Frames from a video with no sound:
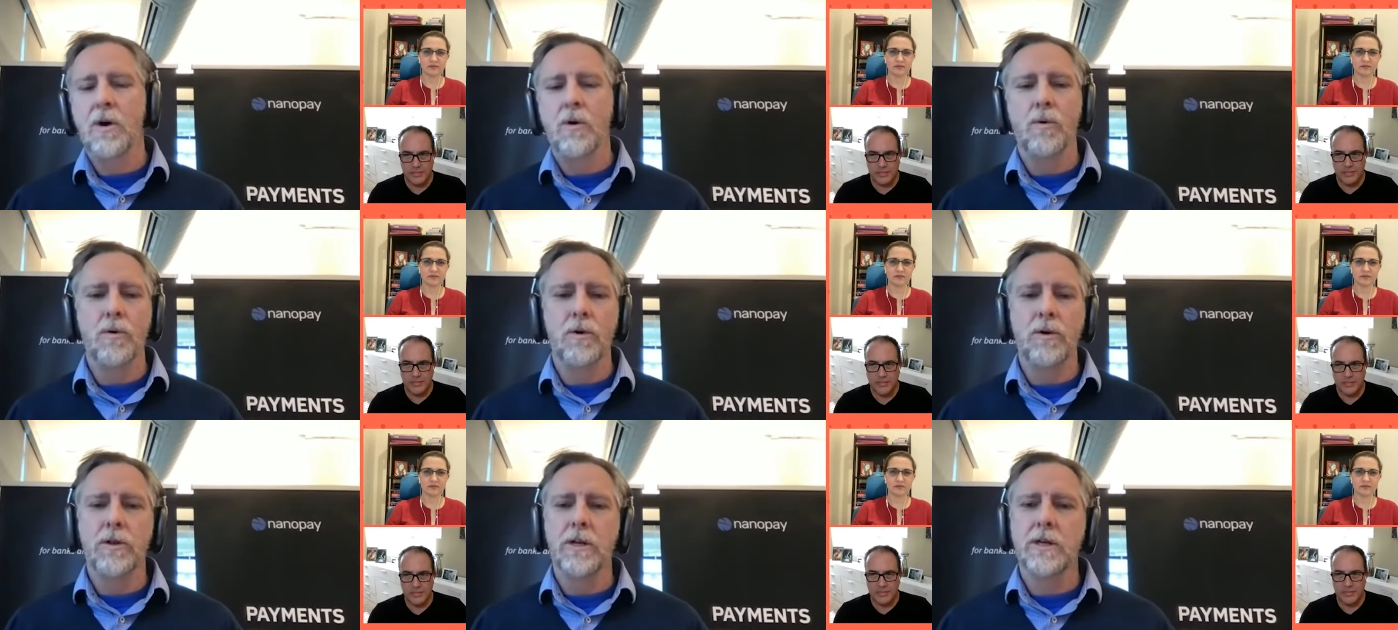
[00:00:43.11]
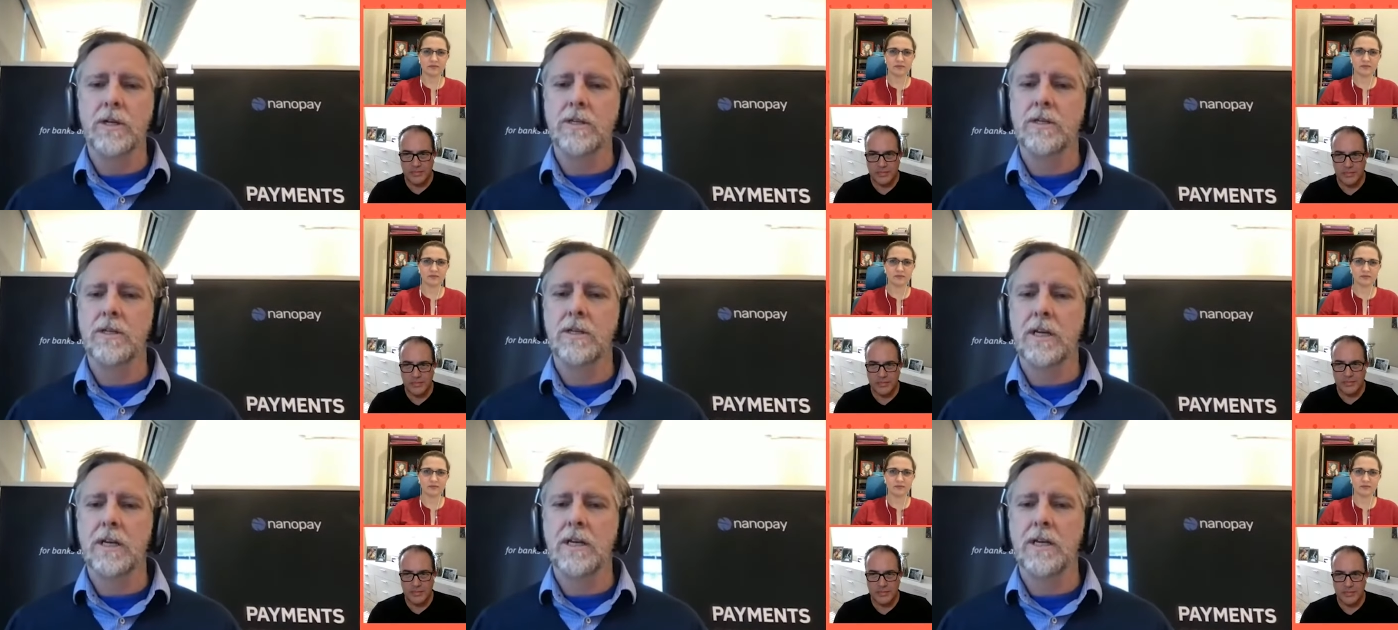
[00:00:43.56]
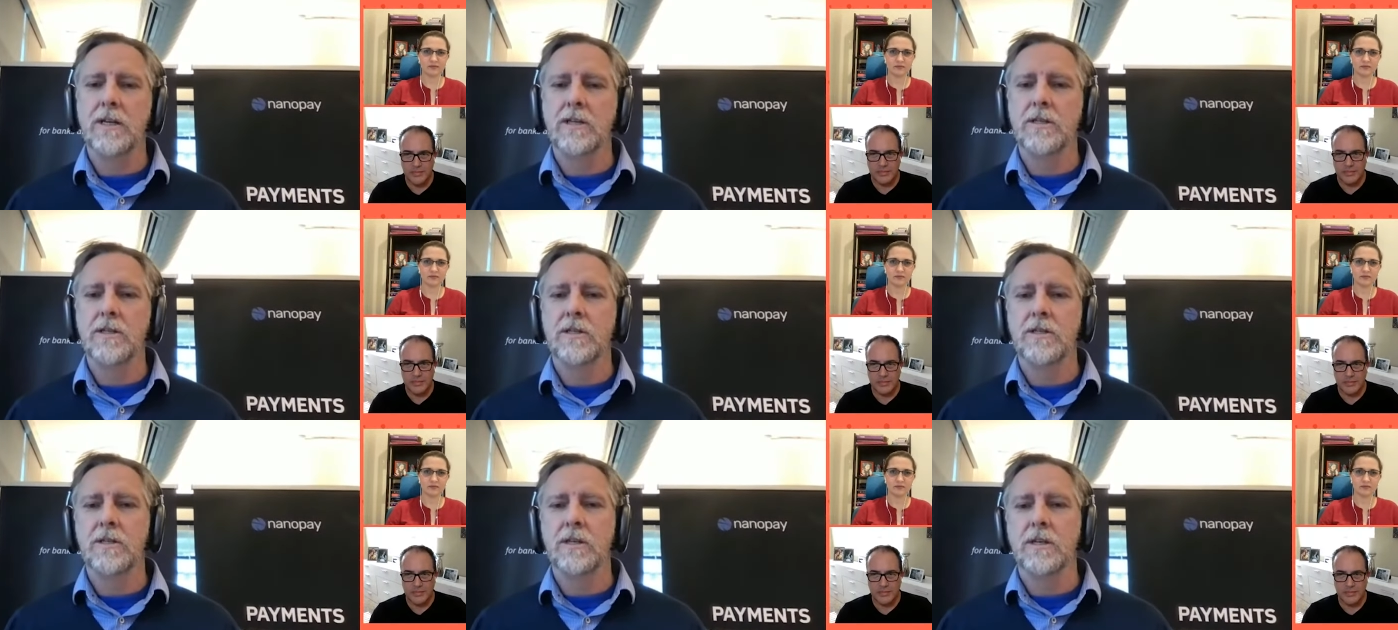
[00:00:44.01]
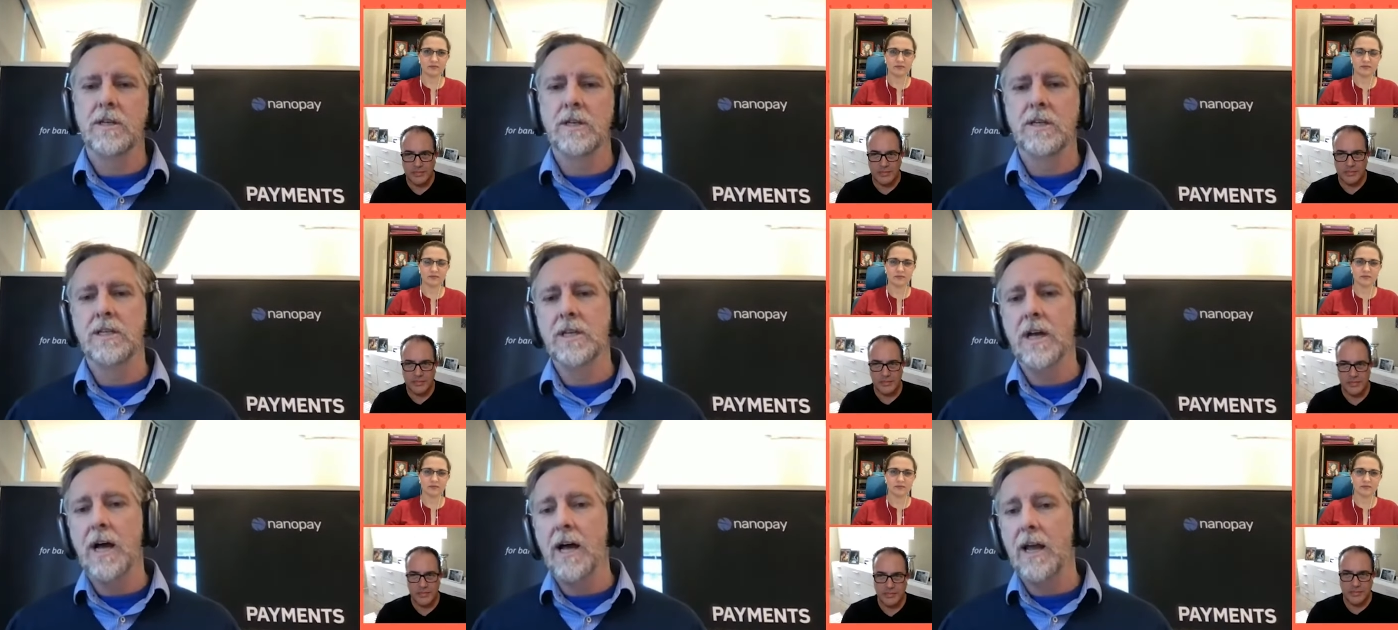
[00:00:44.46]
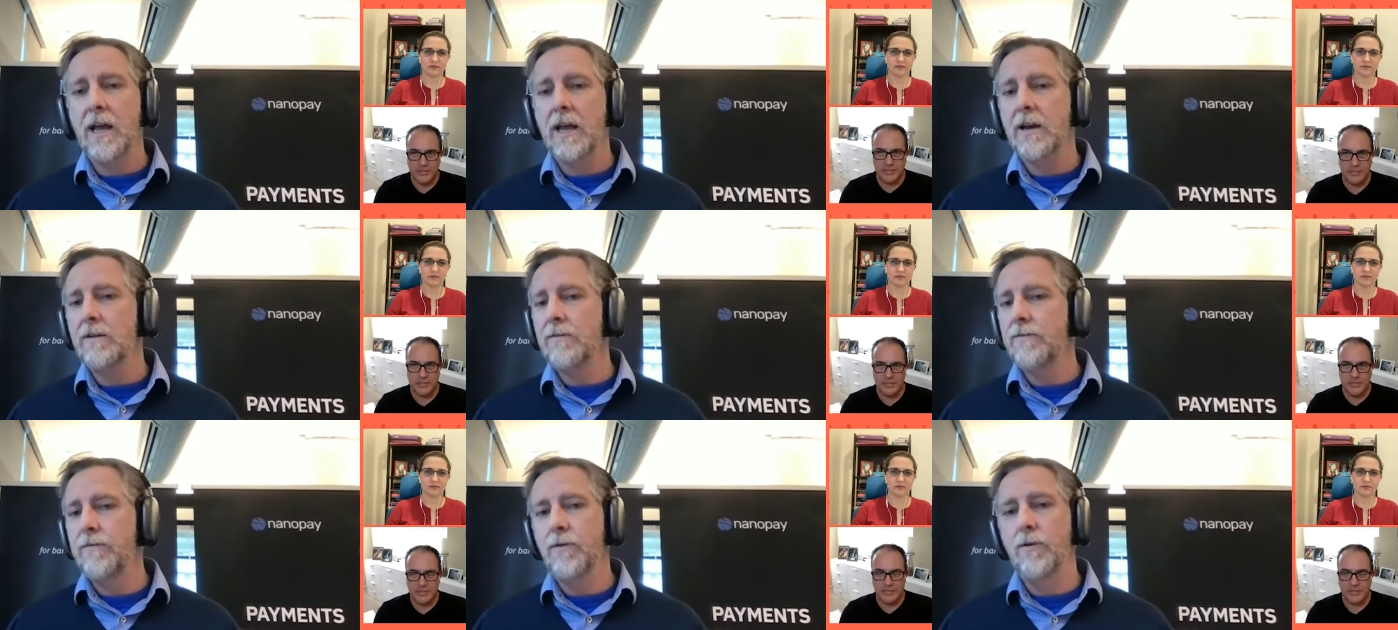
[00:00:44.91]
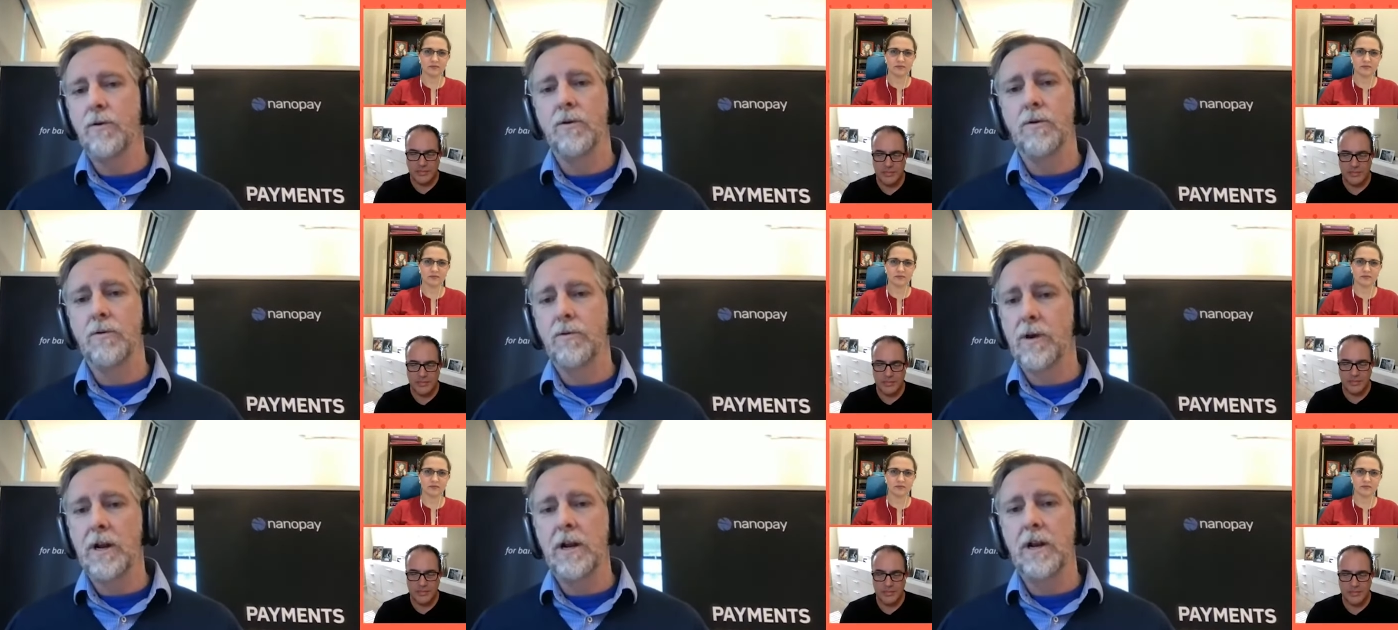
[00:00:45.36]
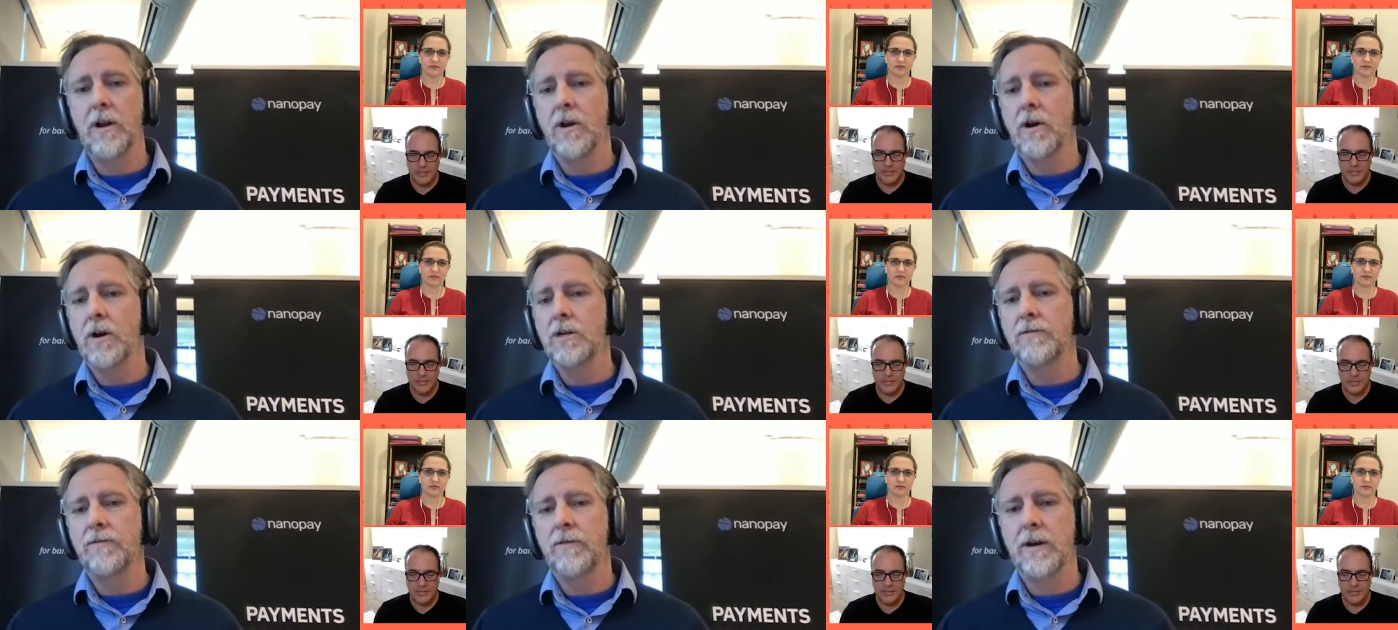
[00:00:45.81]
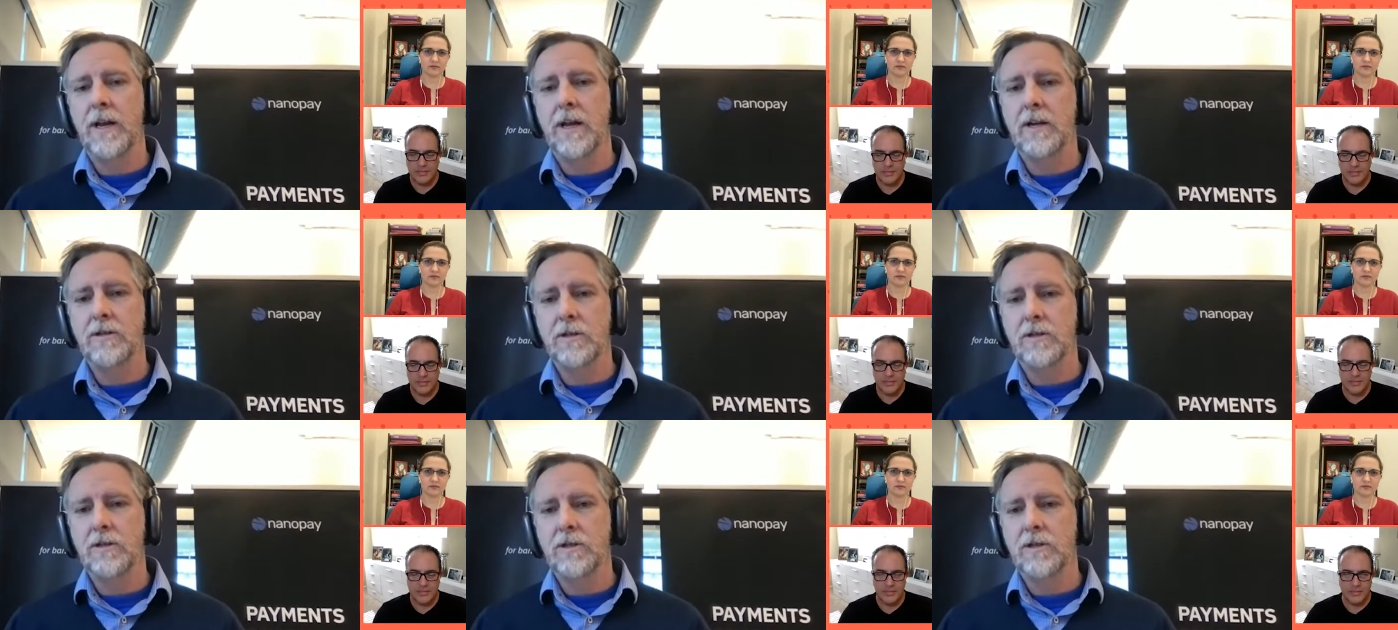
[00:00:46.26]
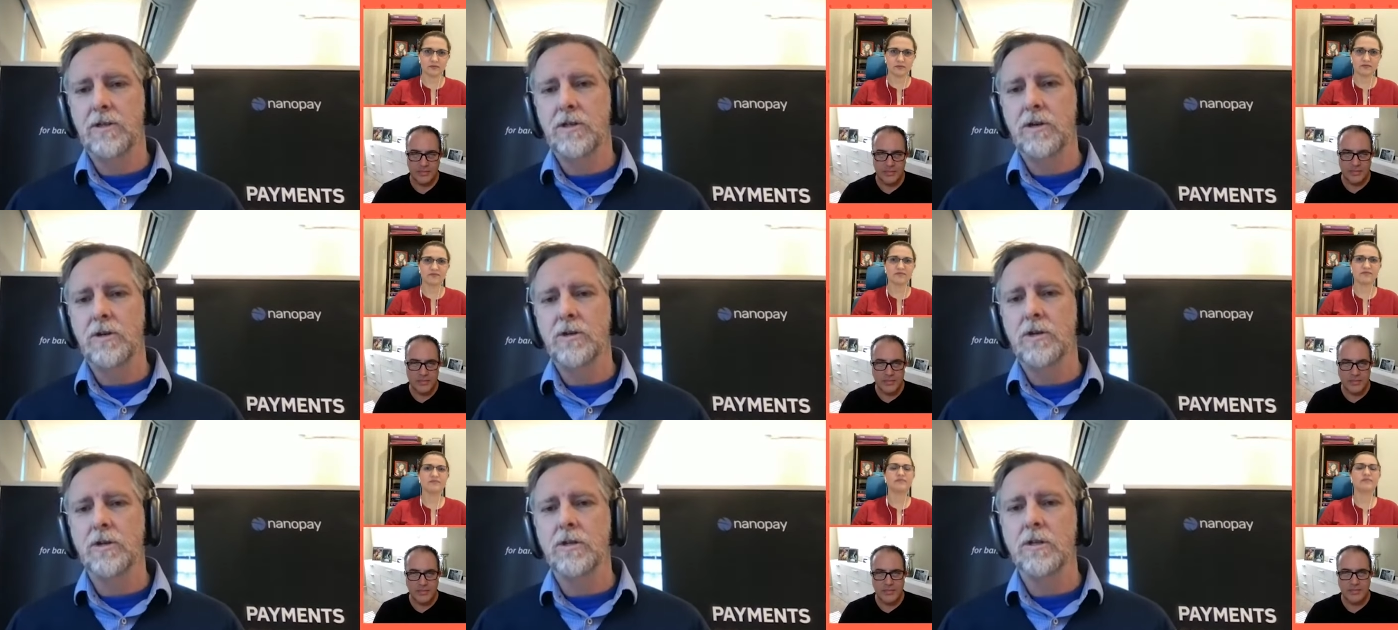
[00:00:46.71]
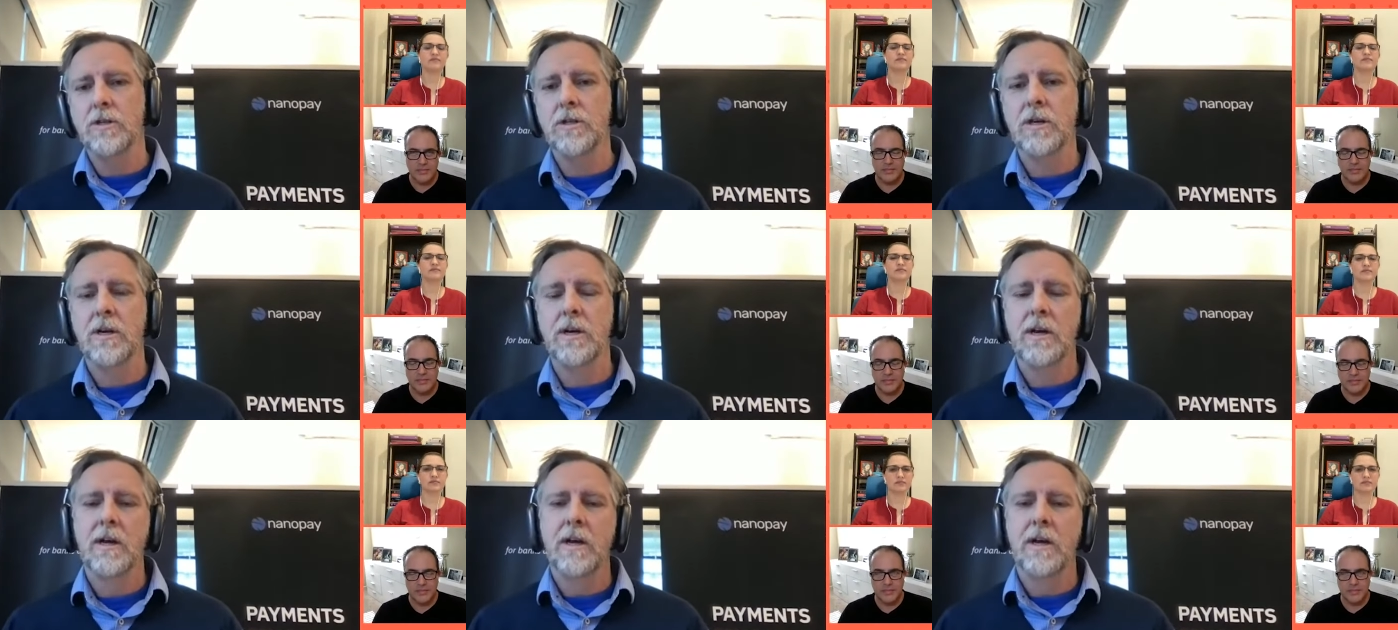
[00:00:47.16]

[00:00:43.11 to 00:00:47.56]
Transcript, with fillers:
Speaker 1: All of this is designed for really large financial institutions.